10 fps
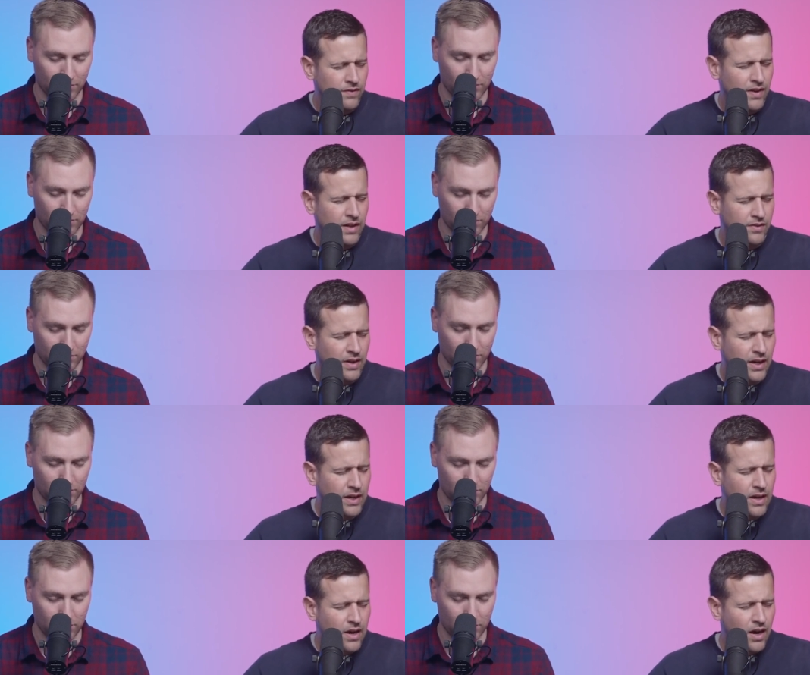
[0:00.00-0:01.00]
Speaker 1: Father God.
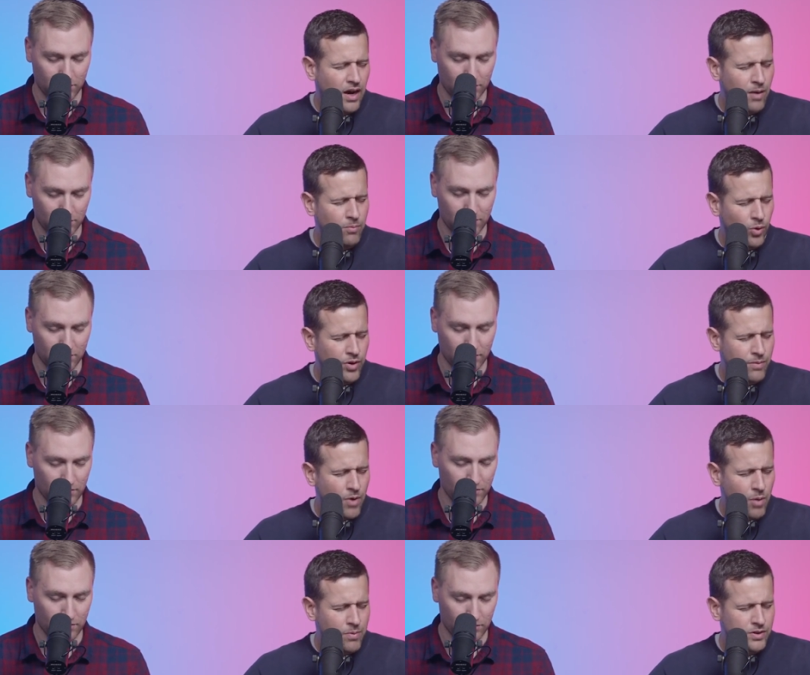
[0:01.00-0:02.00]
Um, Lord, in
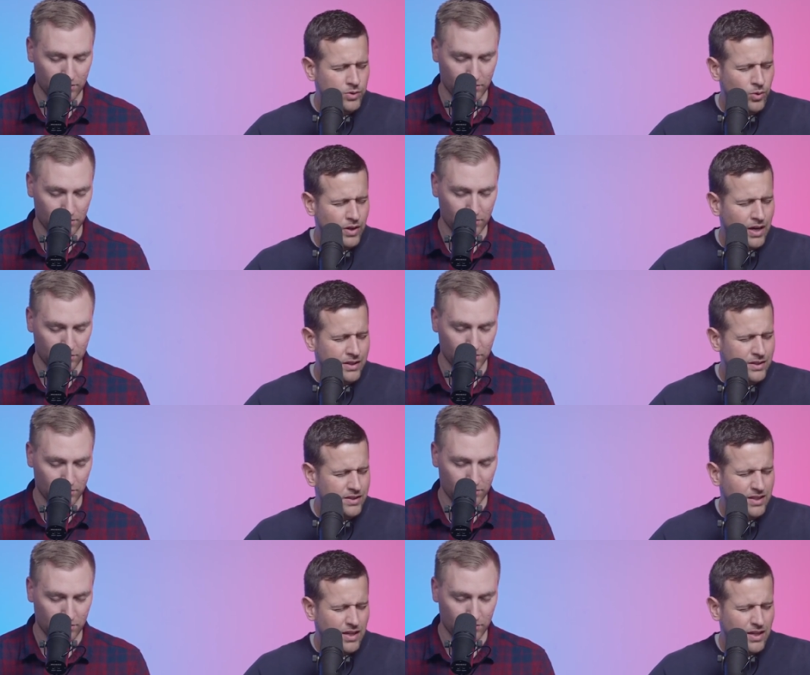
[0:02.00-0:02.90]
moments, Lord God, just